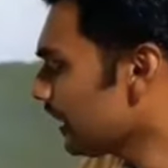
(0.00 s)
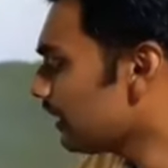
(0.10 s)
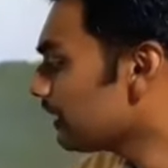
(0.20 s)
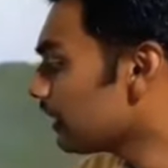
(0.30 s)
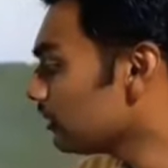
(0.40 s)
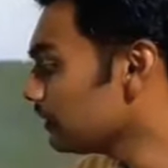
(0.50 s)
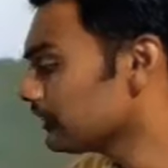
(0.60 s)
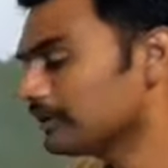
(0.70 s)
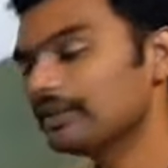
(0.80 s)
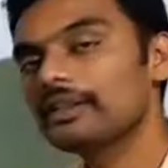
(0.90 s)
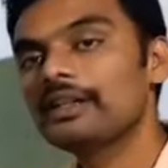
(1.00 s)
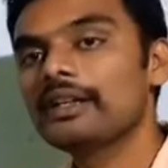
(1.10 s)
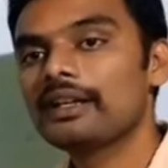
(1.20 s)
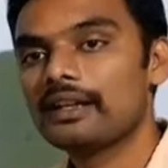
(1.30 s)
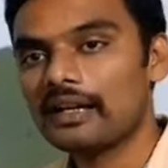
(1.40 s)
And tau is the
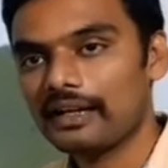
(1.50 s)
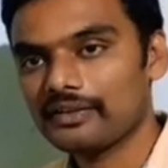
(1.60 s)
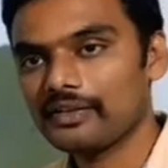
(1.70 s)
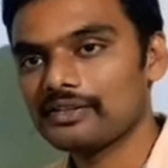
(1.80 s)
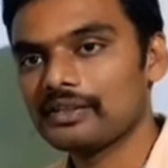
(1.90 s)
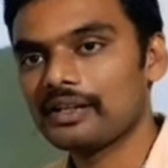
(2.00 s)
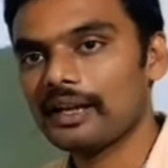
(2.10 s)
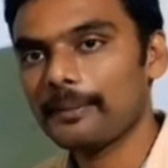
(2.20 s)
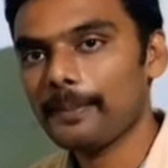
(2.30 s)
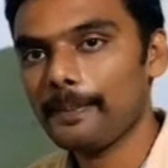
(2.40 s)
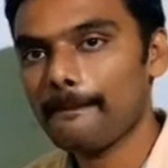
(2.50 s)
relaxation time.